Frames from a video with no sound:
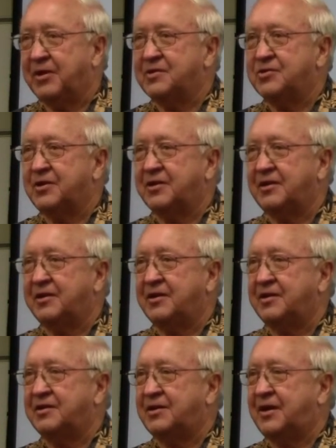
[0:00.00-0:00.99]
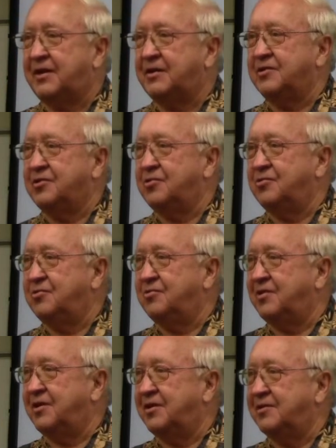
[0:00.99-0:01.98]
Basically, $10 to
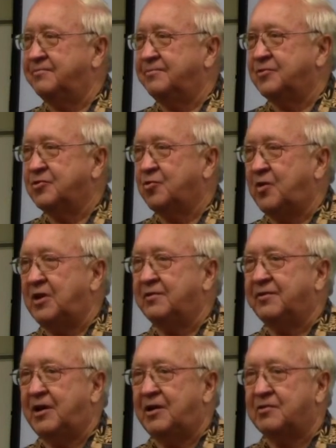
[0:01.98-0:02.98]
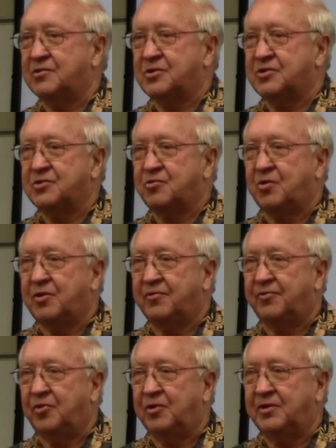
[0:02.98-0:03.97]
$12 a
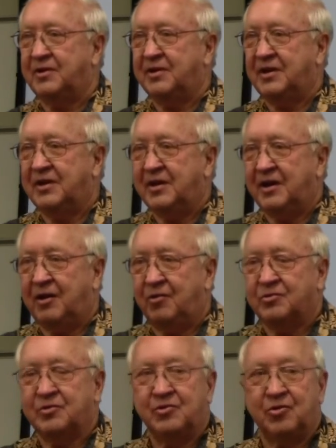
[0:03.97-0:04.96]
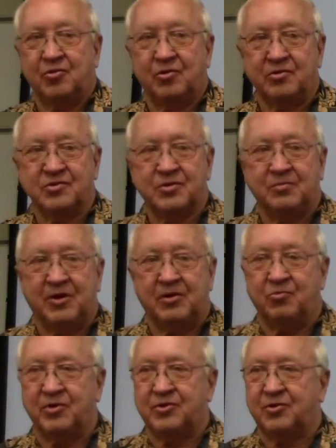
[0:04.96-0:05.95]
square foot out the door is
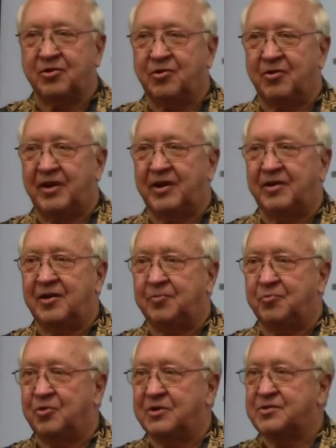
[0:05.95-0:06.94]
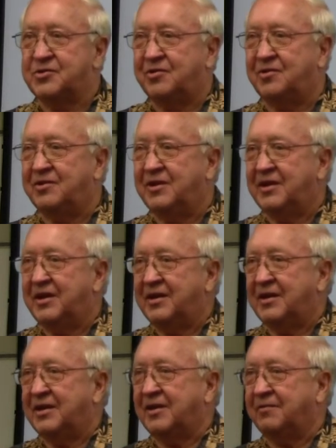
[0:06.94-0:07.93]
about what you're going to end up with. So
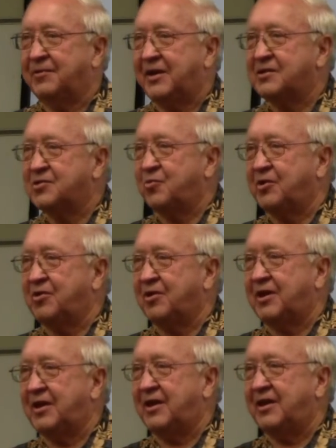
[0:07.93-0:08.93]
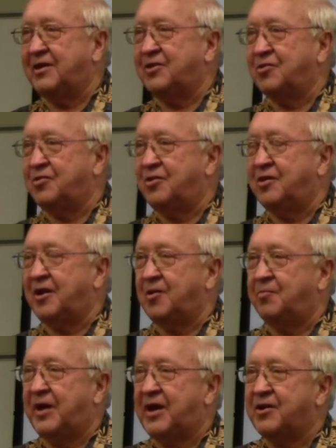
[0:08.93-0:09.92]
if that's what you're getting into, you've
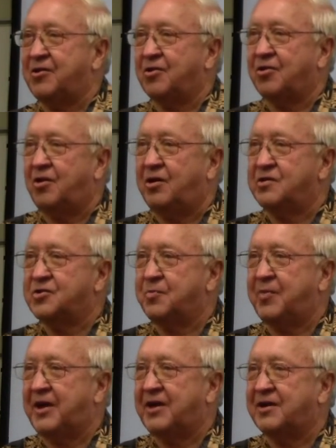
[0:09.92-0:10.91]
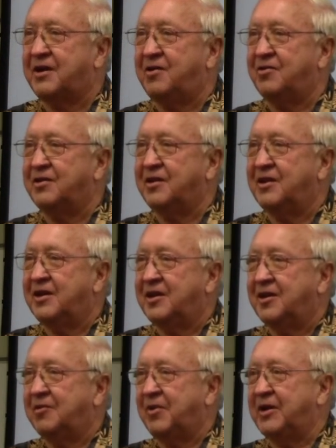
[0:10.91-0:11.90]
got to back the cost back out
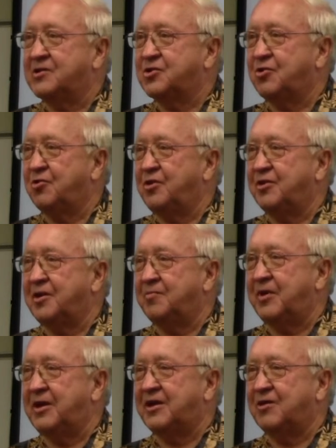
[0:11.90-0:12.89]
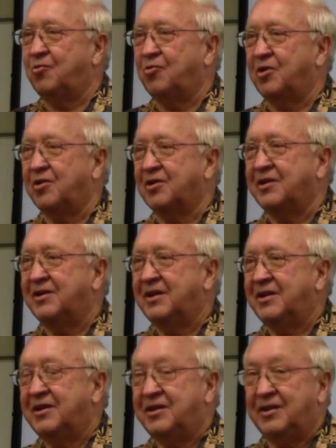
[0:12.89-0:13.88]
and make sure you can make it work.
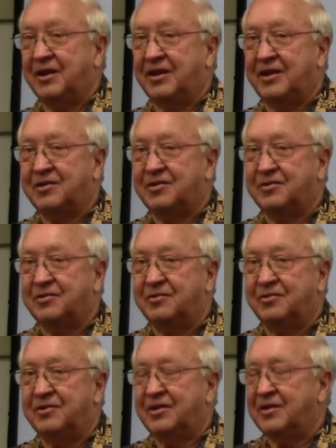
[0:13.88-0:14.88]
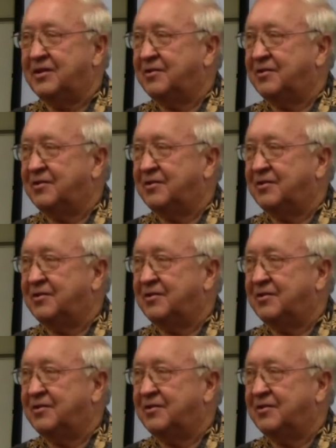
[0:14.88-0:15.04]
You get into